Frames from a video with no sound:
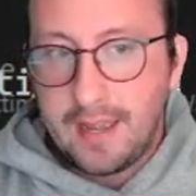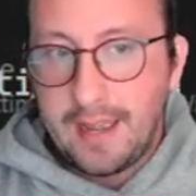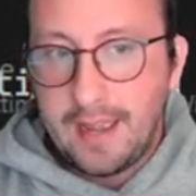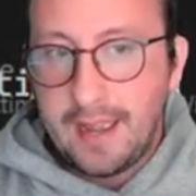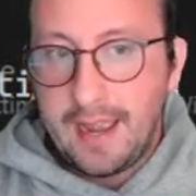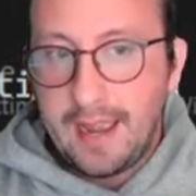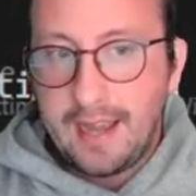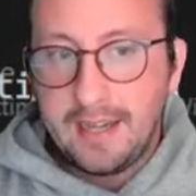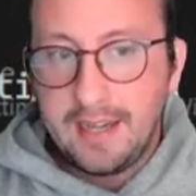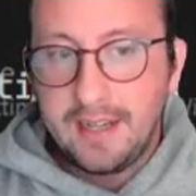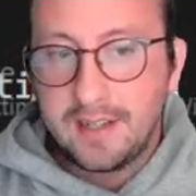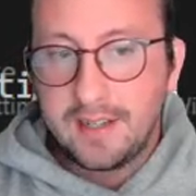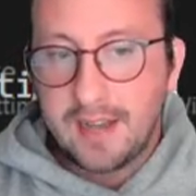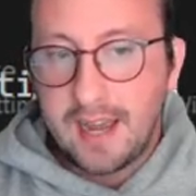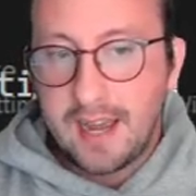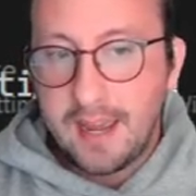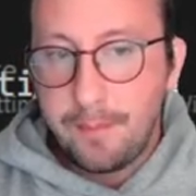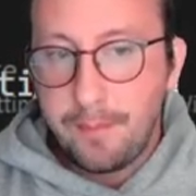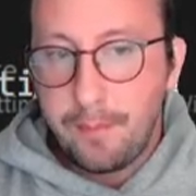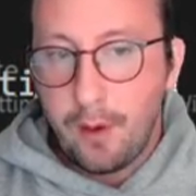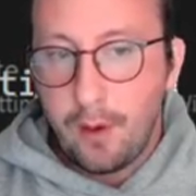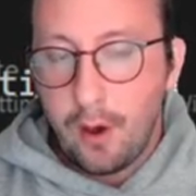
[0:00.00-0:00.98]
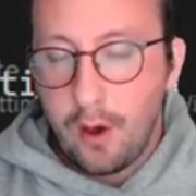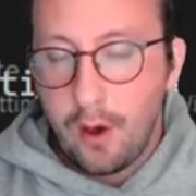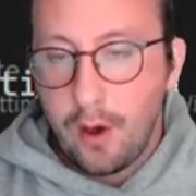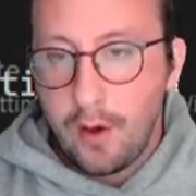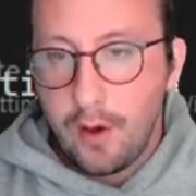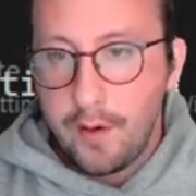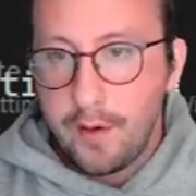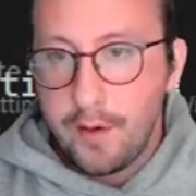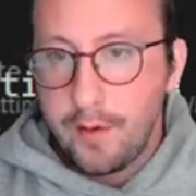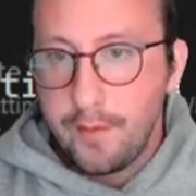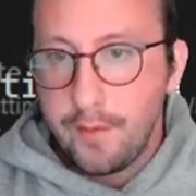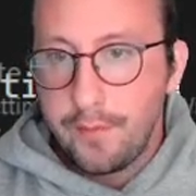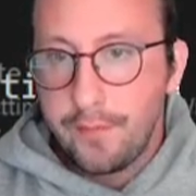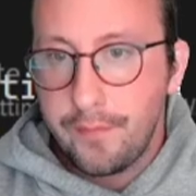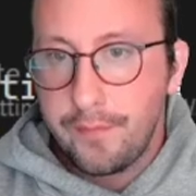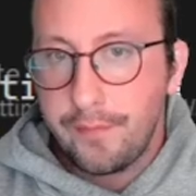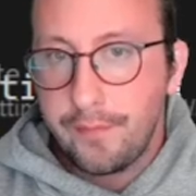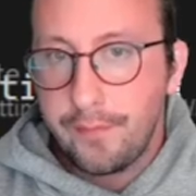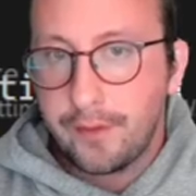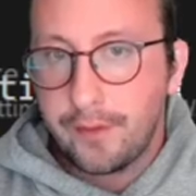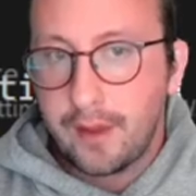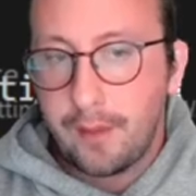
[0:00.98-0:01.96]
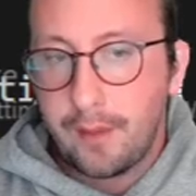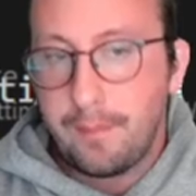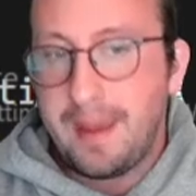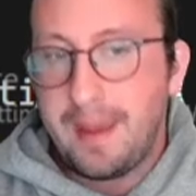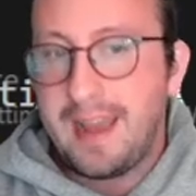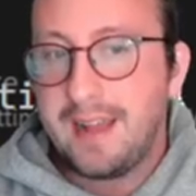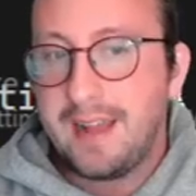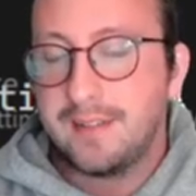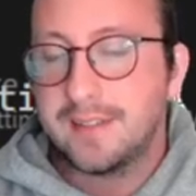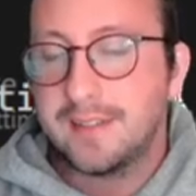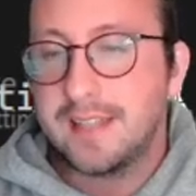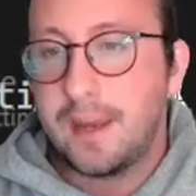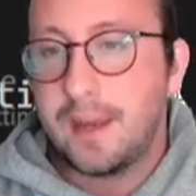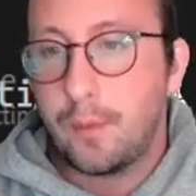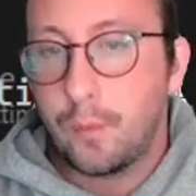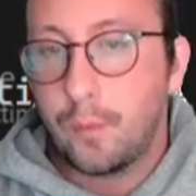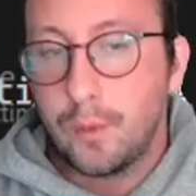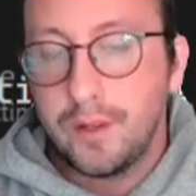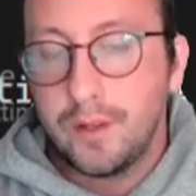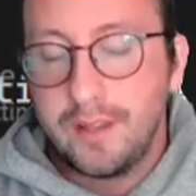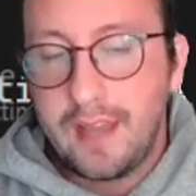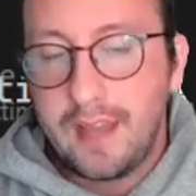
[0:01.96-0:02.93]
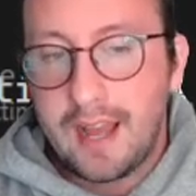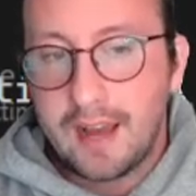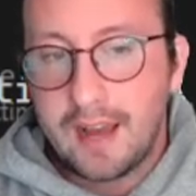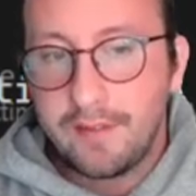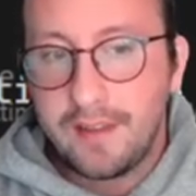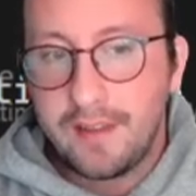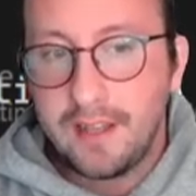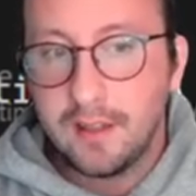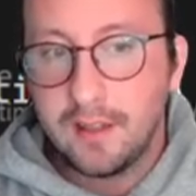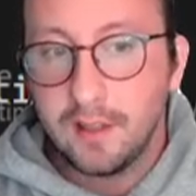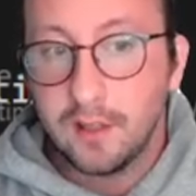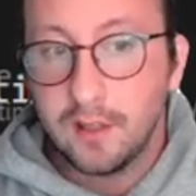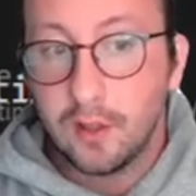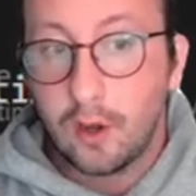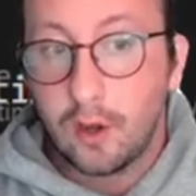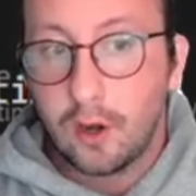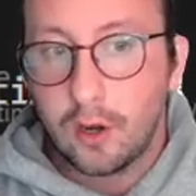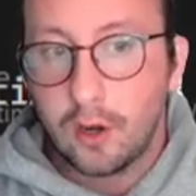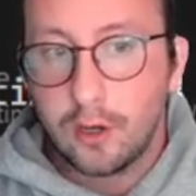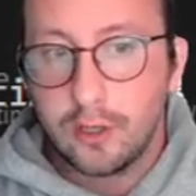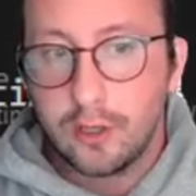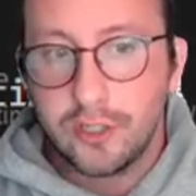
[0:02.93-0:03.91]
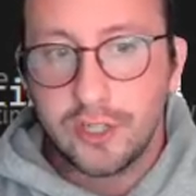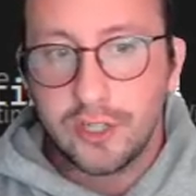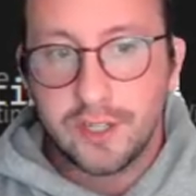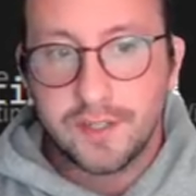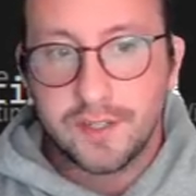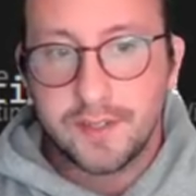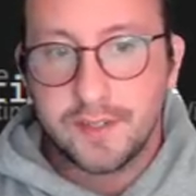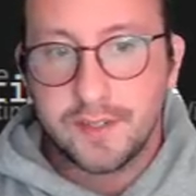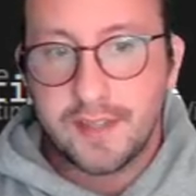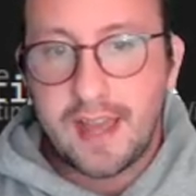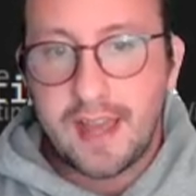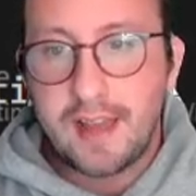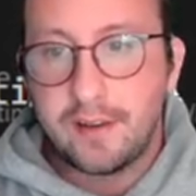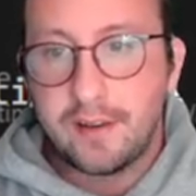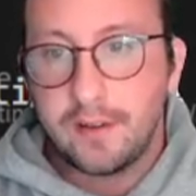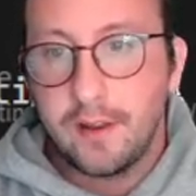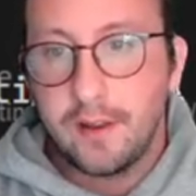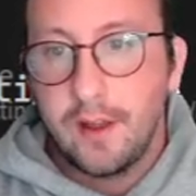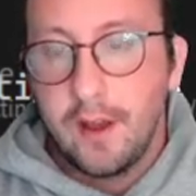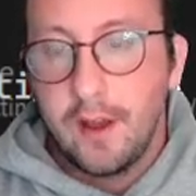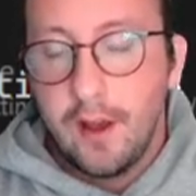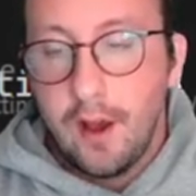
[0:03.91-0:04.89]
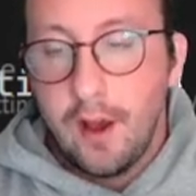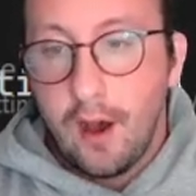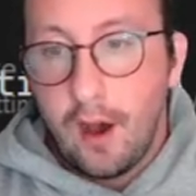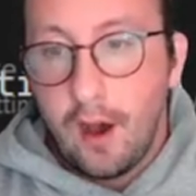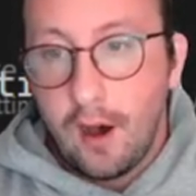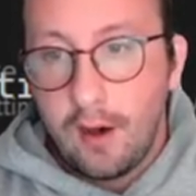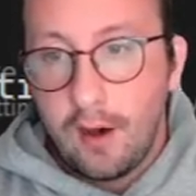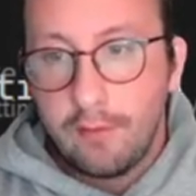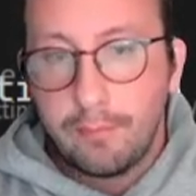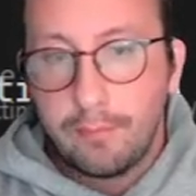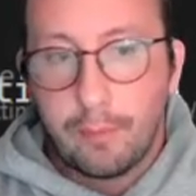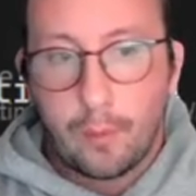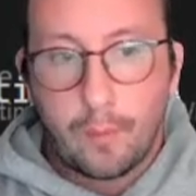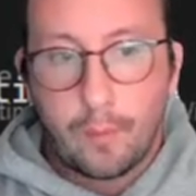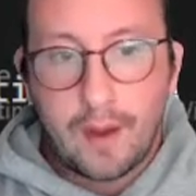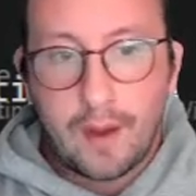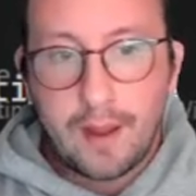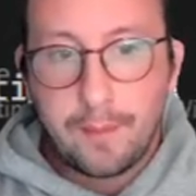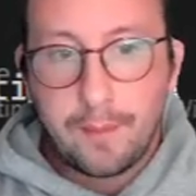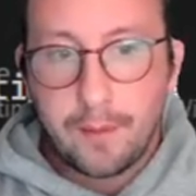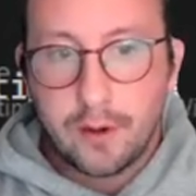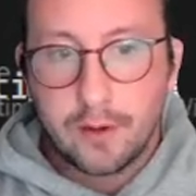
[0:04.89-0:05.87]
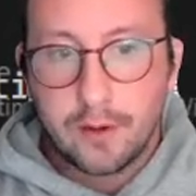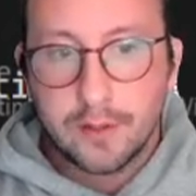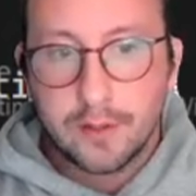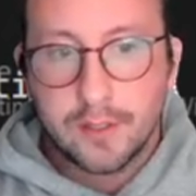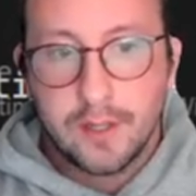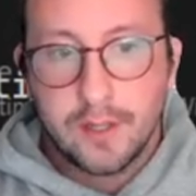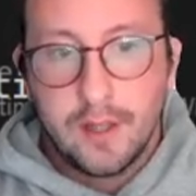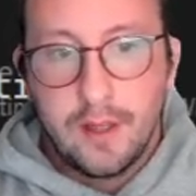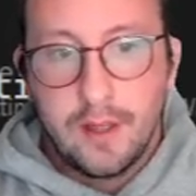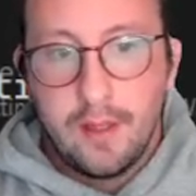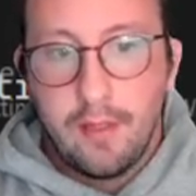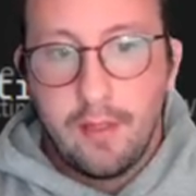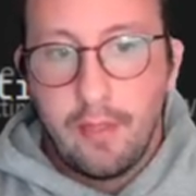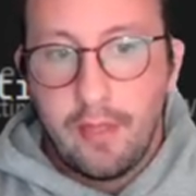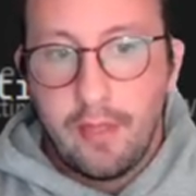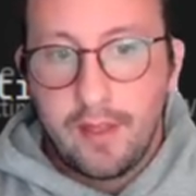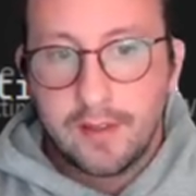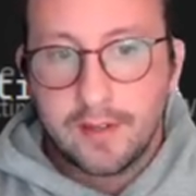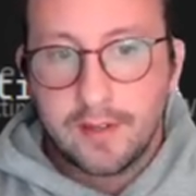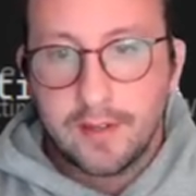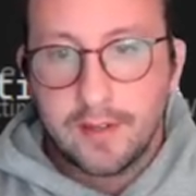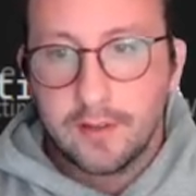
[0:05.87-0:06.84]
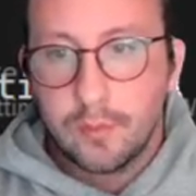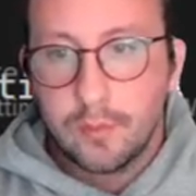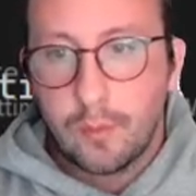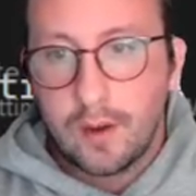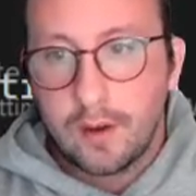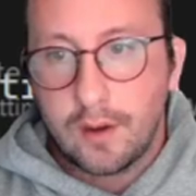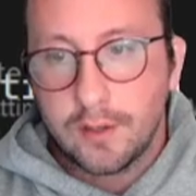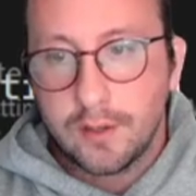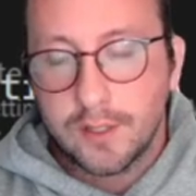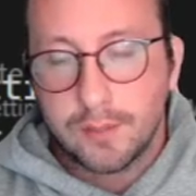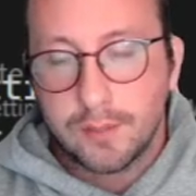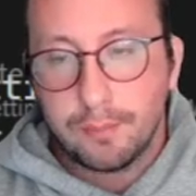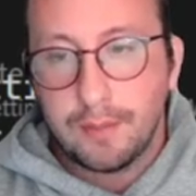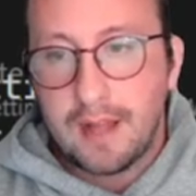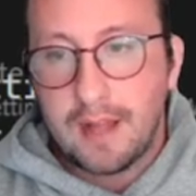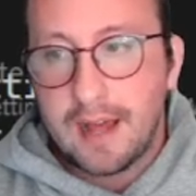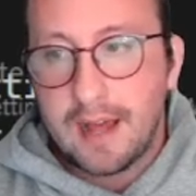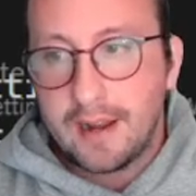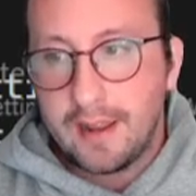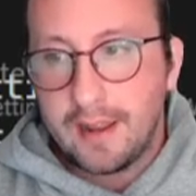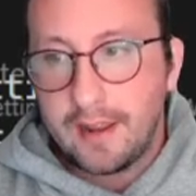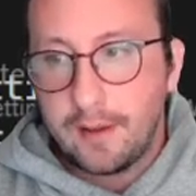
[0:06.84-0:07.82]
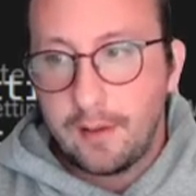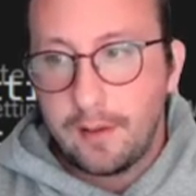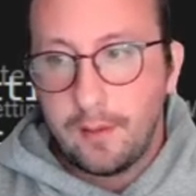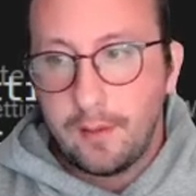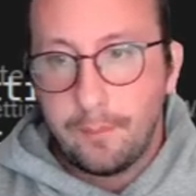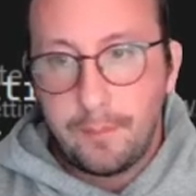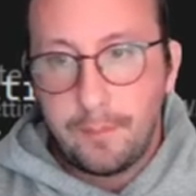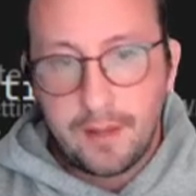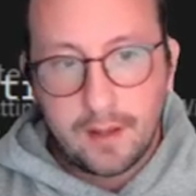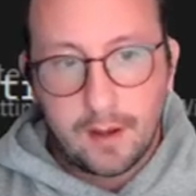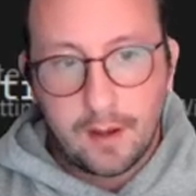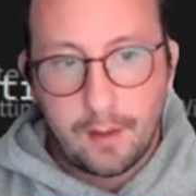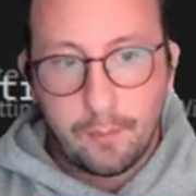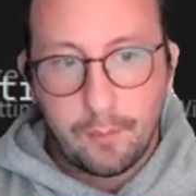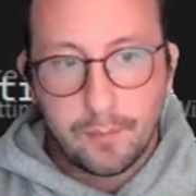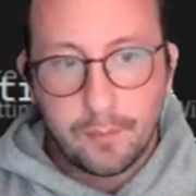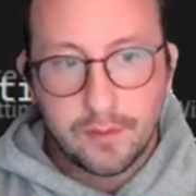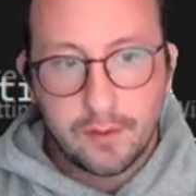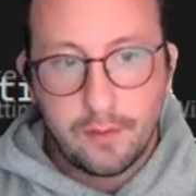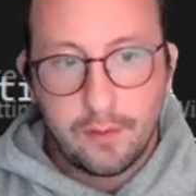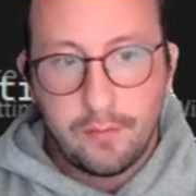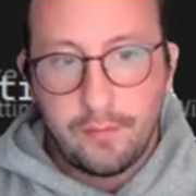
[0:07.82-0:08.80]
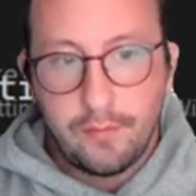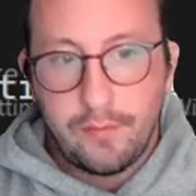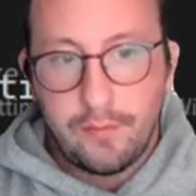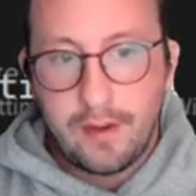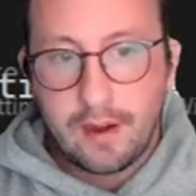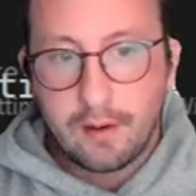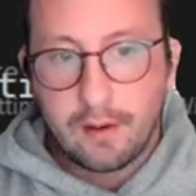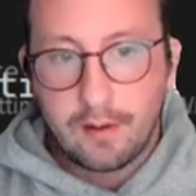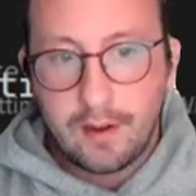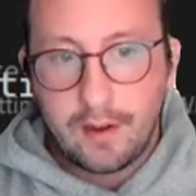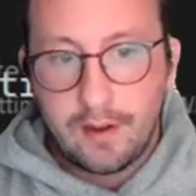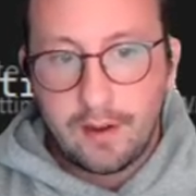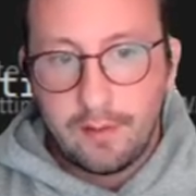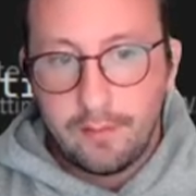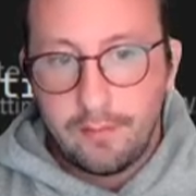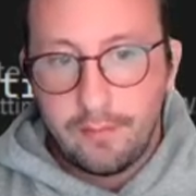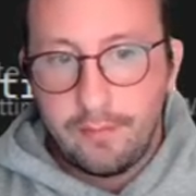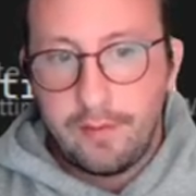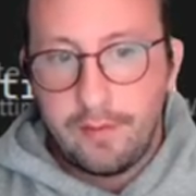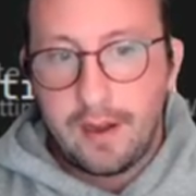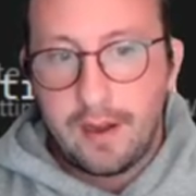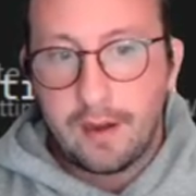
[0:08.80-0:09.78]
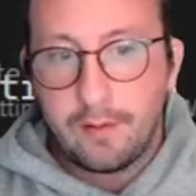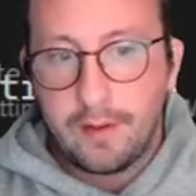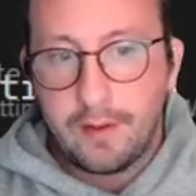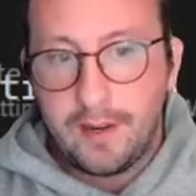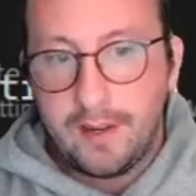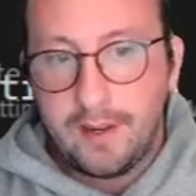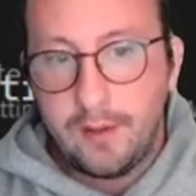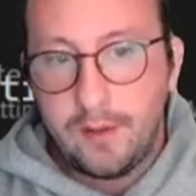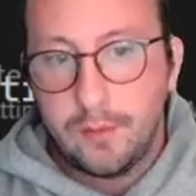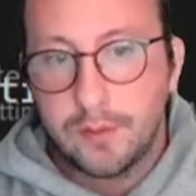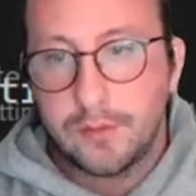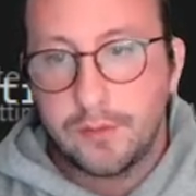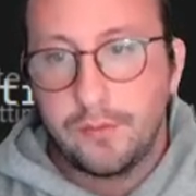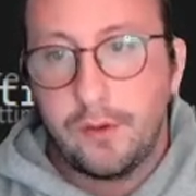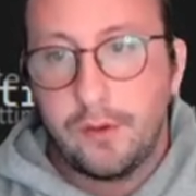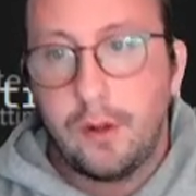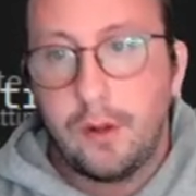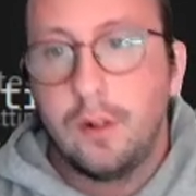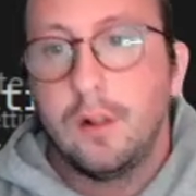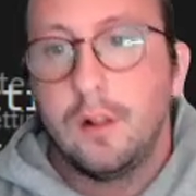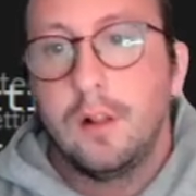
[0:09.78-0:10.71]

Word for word: any type of commands that really have a large set of parameters, this is where splatting becomes very, very useful.